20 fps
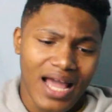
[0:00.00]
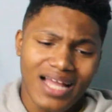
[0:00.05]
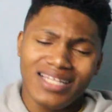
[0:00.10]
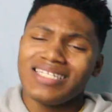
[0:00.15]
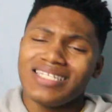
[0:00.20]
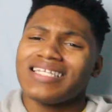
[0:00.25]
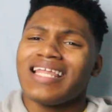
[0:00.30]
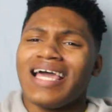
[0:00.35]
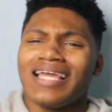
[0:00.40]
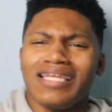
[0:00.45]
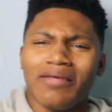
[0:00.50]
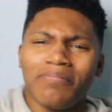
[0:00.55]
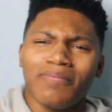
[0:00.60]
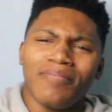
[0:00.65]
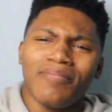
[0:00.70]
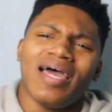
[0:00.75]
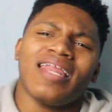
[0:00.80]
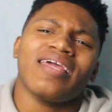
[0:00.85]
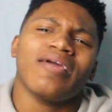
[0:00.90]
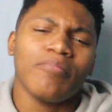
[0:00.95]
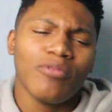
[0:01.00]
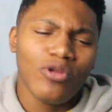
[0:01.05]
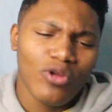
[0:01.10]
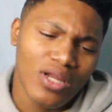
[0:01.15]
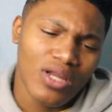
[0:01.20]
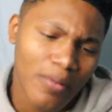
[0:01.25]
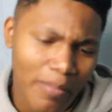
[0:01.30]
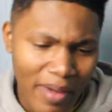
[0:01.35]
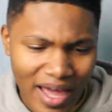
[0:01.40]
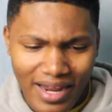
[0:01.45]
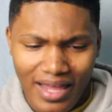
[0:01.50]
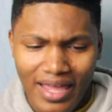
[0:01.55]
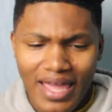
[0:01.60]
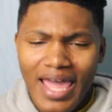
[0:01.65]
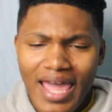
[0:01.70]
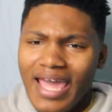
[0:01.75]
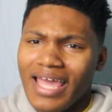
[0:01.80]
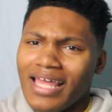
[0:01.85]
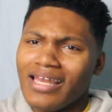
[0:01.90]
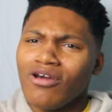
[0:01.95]
I just like Diplomatic Immunity better.
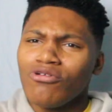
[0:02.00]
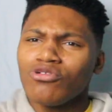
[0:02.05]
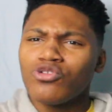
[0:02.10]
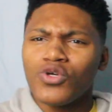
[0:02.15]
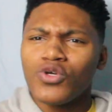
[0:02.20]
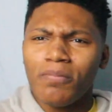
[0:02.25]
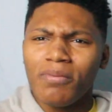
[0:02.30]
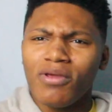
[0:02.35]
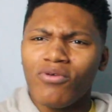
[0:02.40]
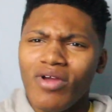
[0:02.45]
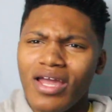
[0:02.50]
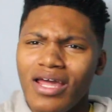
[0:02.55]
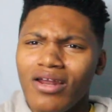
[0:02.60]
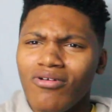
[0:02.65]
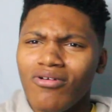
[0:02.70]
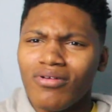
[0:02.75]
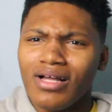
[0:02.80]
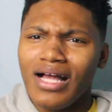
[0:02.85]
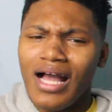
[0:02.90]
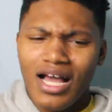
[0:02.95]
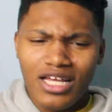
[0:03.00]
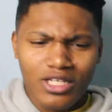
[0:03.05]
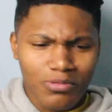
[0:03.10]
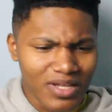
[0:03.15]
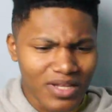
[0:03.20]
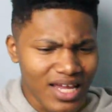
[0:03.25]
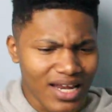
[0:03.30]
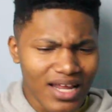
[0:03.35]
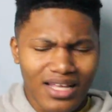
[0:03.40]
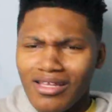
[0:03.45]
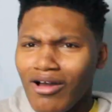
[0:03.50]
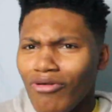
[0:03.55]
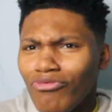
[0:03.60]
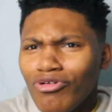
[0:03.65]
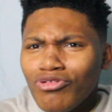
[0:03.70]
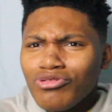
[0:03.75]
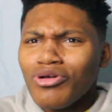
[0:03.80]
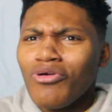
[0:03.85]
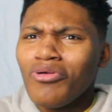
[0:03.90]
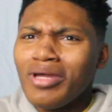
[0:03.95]
And no Trippy Red on God's Plan. I thought
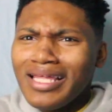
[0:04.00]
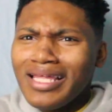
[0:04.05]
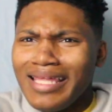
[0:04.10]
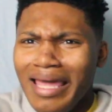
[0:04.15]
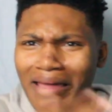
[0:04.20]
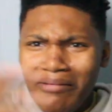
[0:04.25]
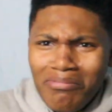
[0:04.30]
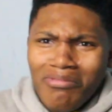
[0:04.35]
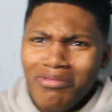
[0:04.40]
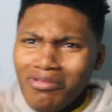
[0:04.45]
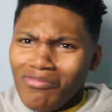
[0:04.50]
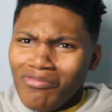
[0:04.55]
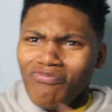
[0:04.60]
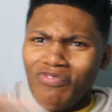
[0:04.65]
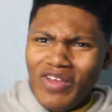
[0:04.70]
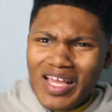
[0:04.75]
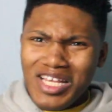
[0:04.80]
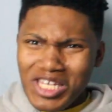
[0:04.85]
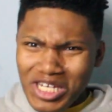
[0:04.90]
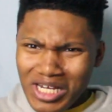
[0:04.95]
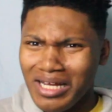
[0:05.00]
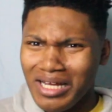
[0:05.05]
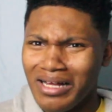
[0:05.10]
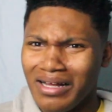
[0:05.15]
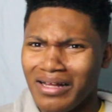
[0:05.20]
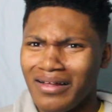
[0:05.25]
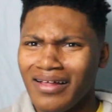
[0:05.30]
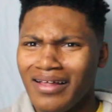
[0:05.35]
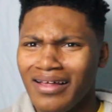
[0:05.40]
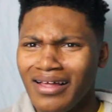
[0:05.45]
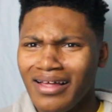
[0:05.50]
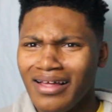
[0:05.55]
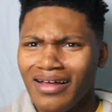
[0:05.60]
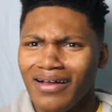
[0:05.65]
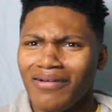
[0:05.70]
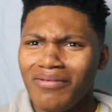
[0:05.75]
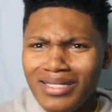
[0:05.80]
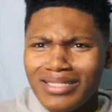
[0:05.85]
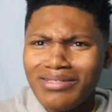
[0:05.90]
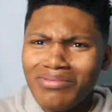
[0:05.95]
we was gonna get that feature.
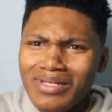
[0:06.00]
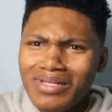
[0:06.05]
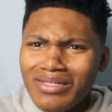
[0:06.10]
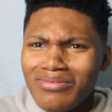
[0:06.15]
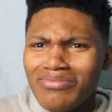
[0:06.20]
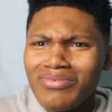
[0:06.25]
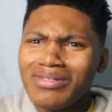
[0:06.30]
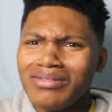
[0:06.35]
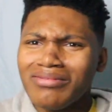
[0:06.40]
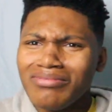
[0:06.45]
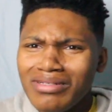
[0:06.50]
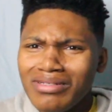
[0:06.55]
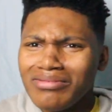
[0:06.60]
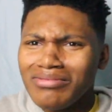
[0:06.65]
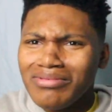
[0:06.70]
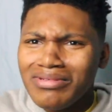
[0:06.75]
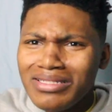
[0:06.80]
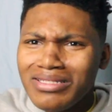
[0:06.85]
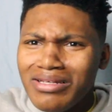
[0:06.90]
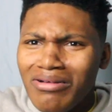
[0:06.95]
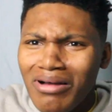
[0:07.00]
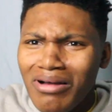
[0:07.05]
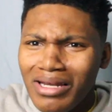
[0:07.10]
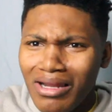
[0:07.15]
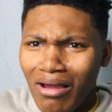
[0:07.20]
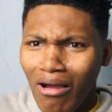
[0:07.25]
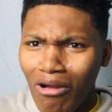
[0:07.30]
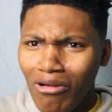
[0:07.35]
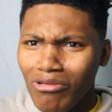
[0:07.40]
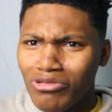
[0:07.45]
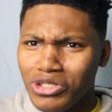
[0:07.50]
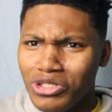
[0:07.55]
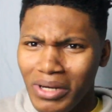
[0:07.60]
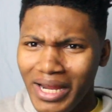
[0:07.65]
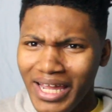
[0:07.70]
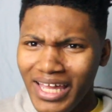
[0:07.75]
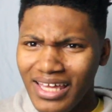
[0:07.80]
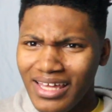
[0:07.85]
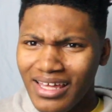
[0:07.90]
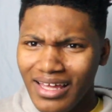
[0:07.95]
What's going on,
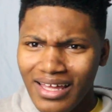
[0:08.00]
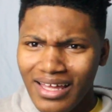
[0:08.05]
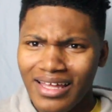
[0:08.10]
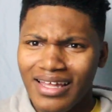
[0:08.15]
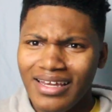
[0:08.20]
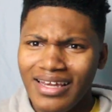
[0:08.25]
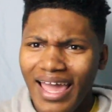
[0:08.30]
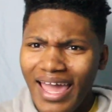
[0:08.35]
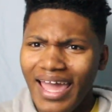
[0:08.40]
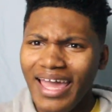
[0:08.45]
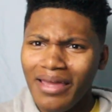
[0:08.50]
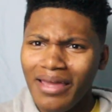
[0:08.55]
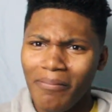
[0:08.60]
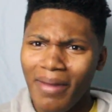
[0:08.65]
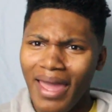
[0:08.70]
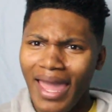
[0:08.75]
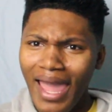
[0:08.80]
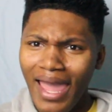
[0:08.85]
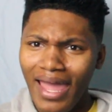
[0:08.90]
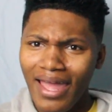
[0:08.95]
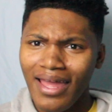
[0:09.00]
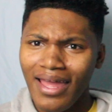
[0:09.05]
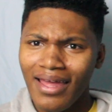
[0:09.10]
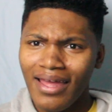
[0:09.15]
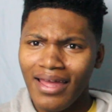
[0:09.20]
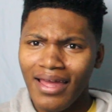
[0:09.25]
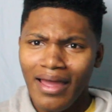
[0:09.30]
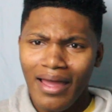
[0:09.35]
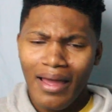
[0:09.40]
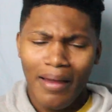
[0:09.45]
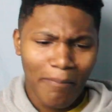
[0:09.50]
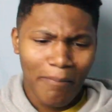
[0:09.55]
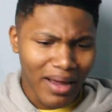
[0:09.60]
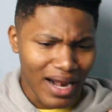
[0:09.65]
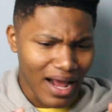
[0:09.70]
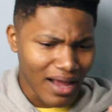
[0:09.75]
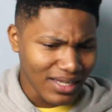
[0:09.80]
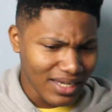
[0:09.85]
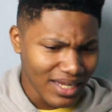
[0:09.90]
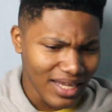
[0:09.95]
Drake? Dang, man.
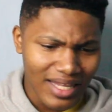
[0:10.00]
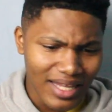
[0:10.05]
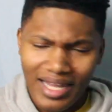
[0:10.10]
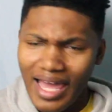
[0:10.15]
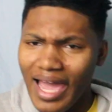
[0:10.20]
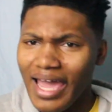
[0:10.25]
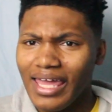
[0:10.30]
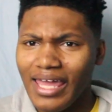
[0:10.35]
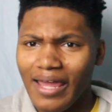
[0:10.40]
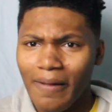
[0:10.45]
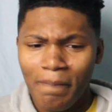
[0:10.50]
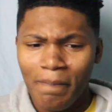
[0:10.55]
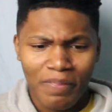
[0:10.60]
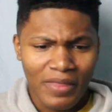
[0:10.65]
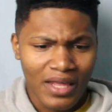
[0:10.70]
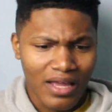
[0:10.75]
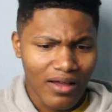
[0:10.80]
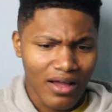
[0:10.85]
But I did like it.